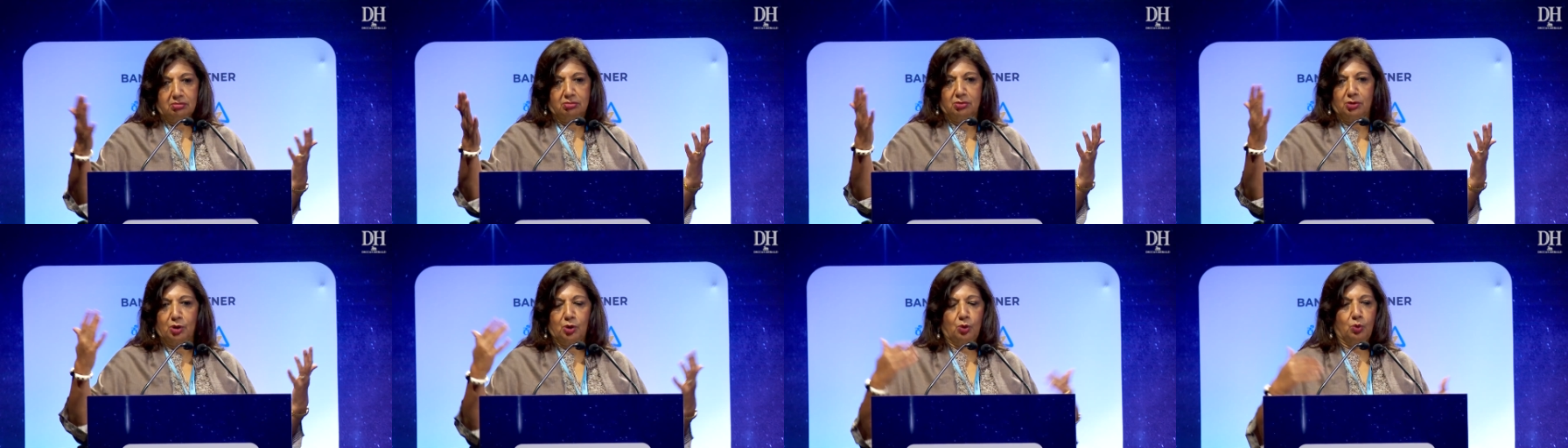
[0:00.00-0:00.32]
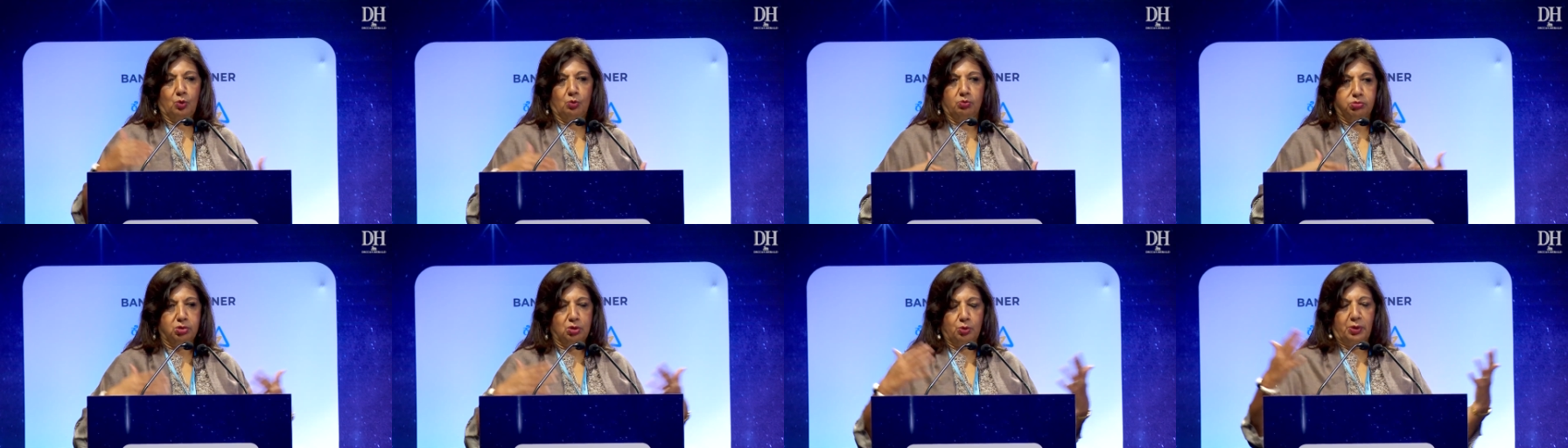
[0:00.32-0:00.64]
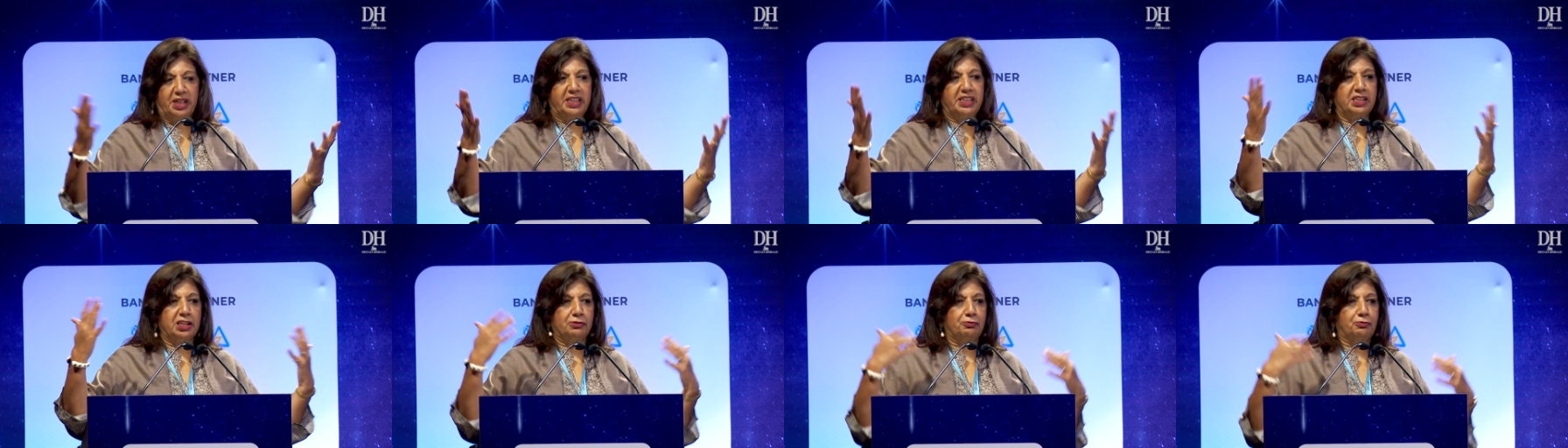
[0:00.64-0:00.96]
You know,
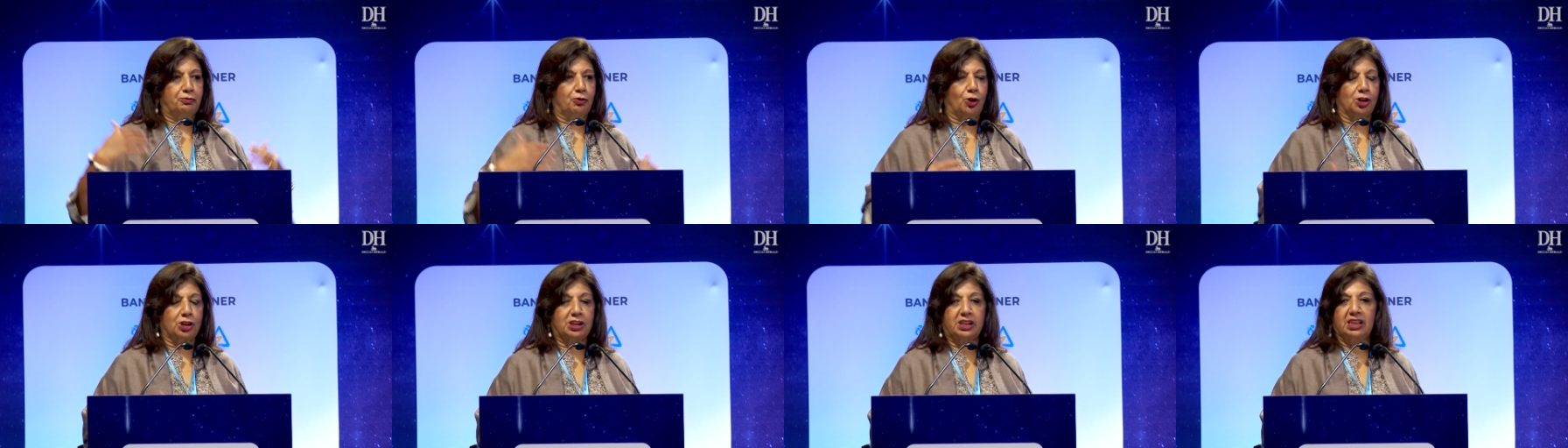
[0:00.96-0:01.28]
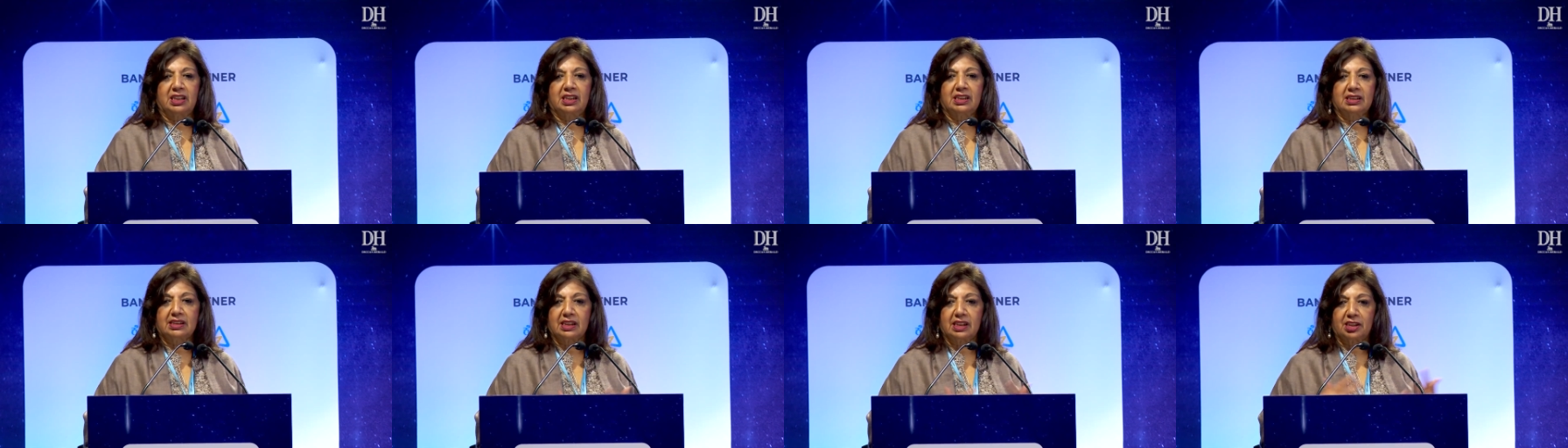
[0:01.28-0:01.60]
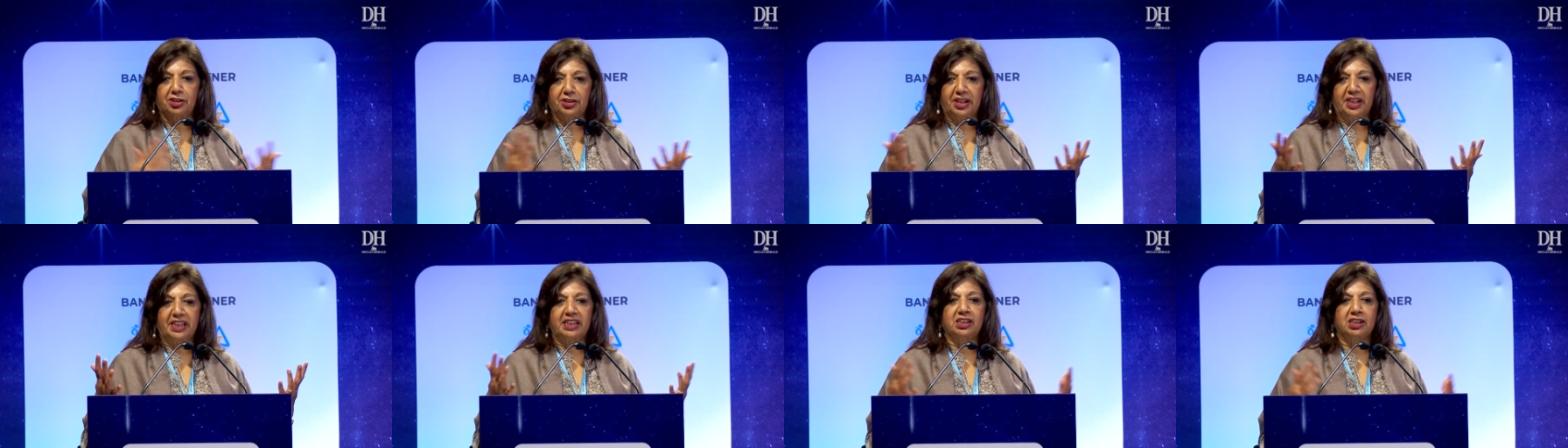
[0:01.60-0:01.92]
2040 is a
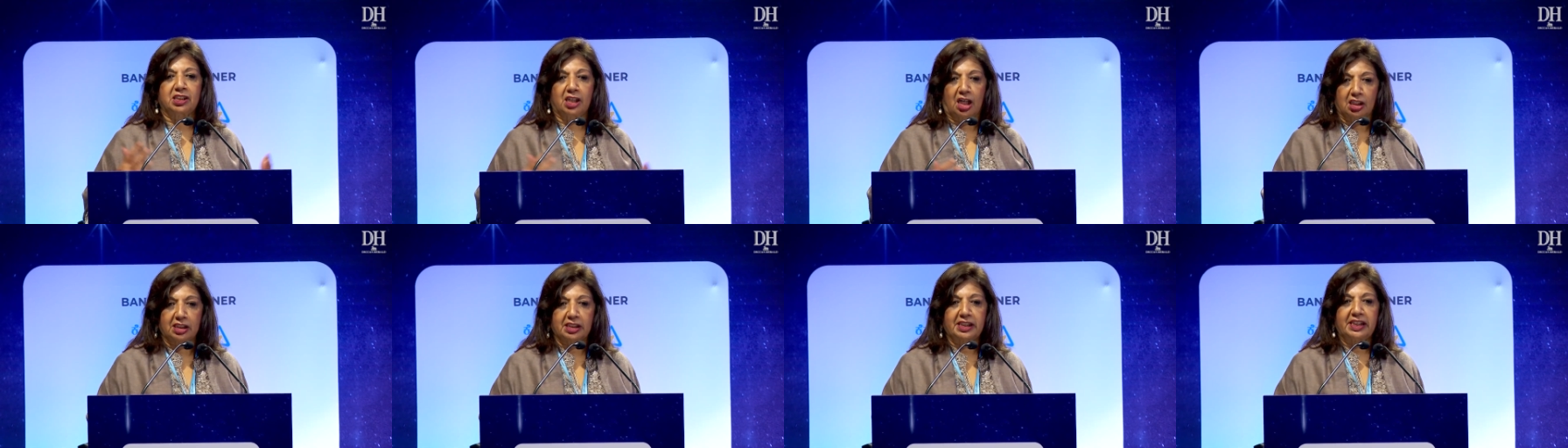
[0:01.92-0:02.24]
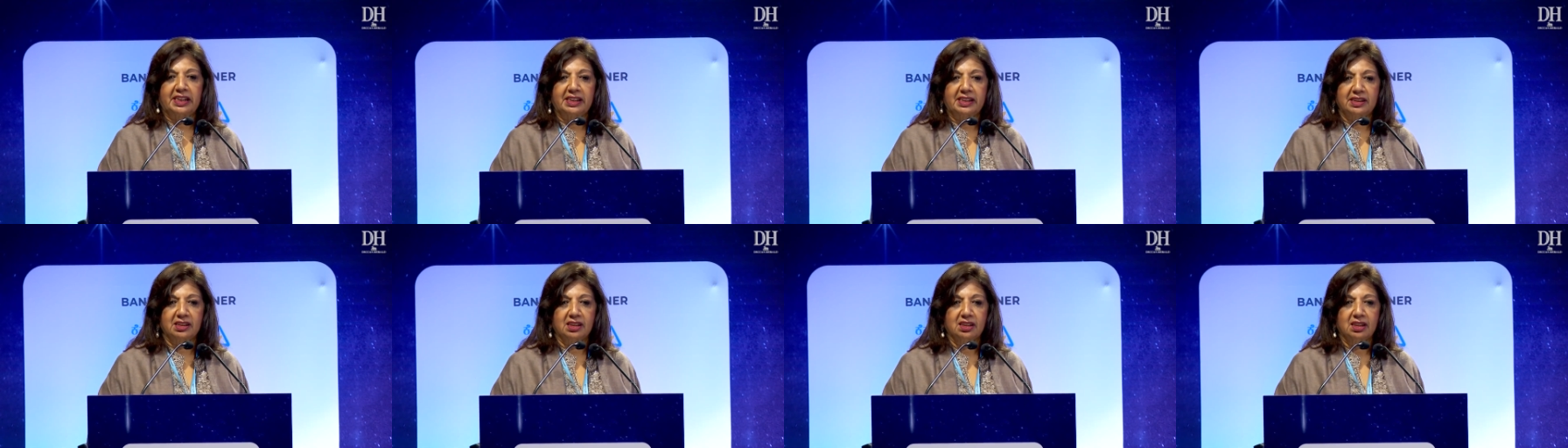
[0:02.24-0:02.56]
great target.